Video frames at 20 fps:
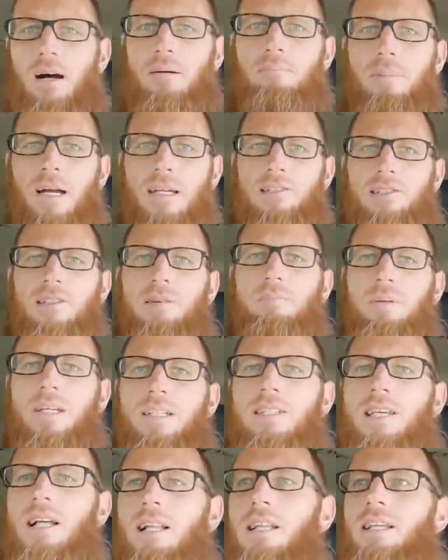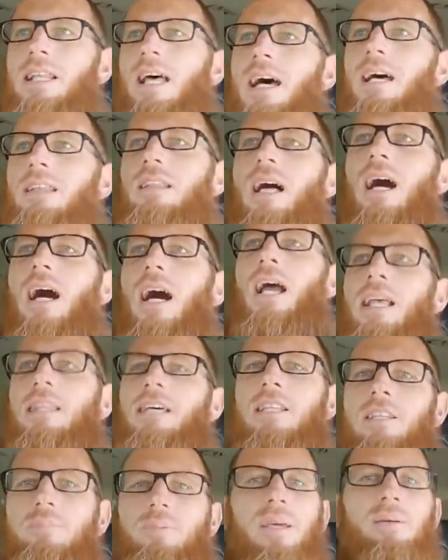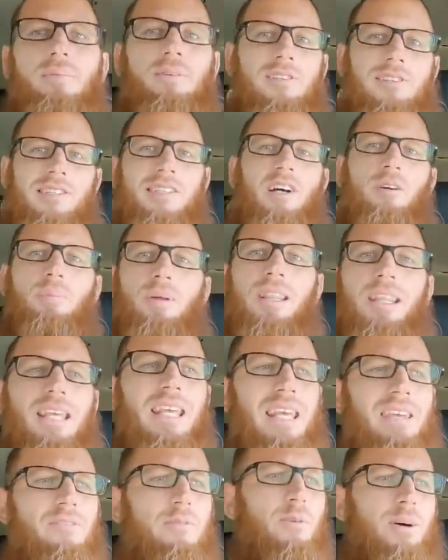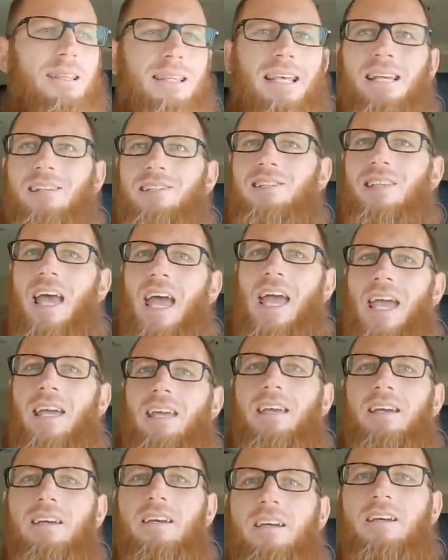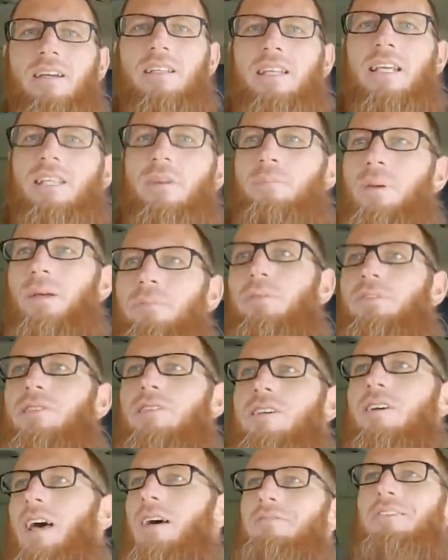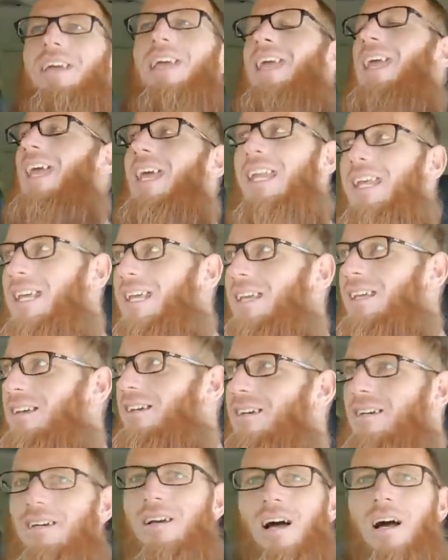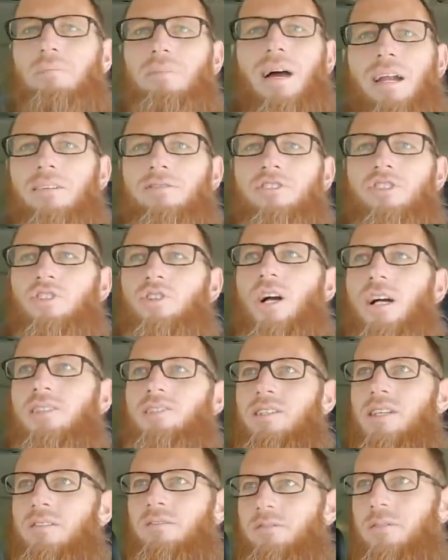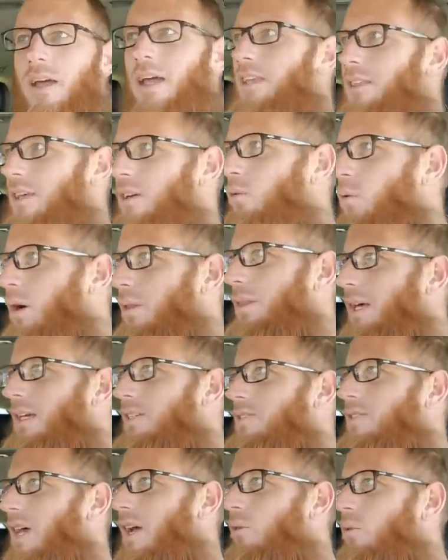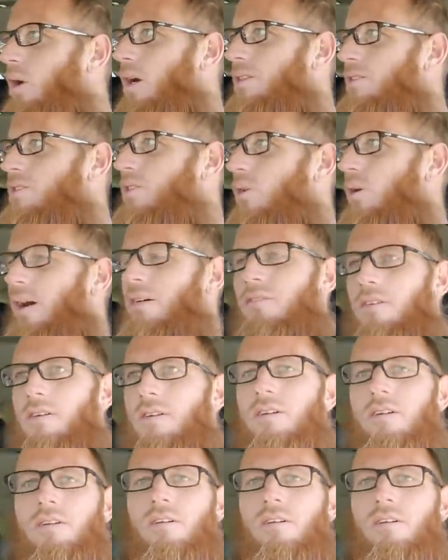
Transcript: by simply telling that lie, that the people still believe what they say. That the people still have any amount of trust and faith in what they say whatsoever.